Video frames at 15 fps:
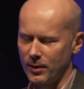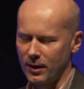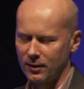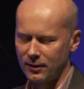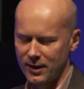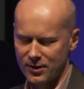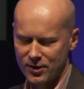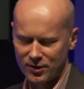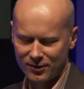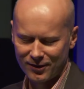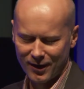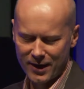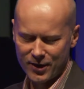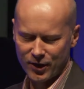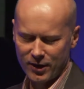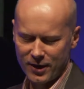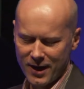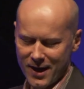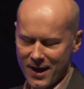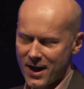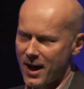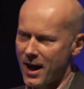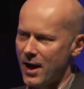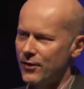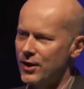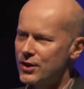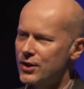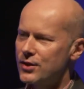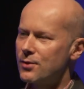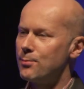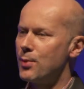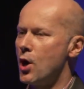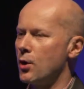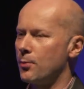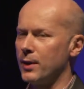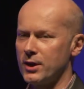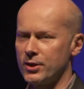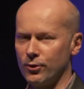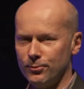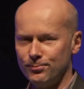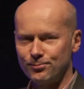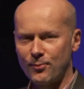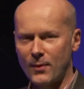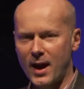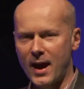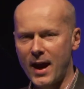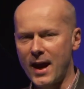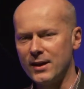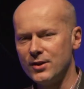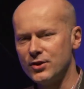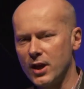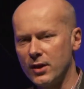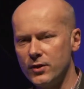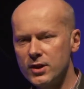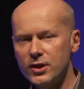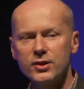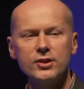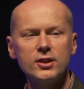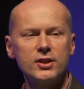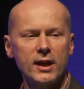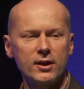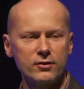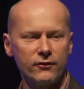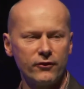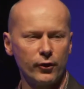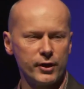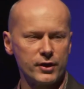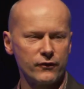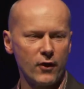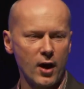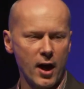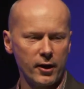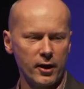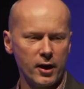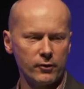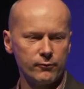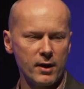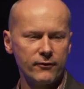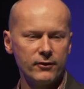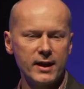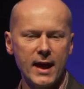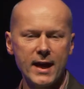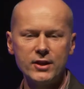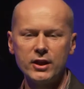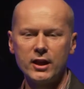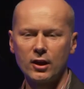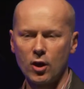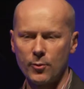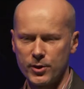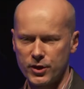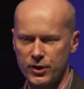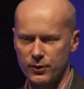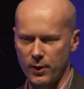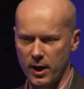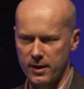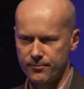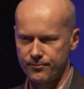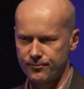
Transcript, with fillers: beetle, that's later. Uh, this is the bark beetle, and uh, this can detect a forest fire at roughly 80 kilometers away.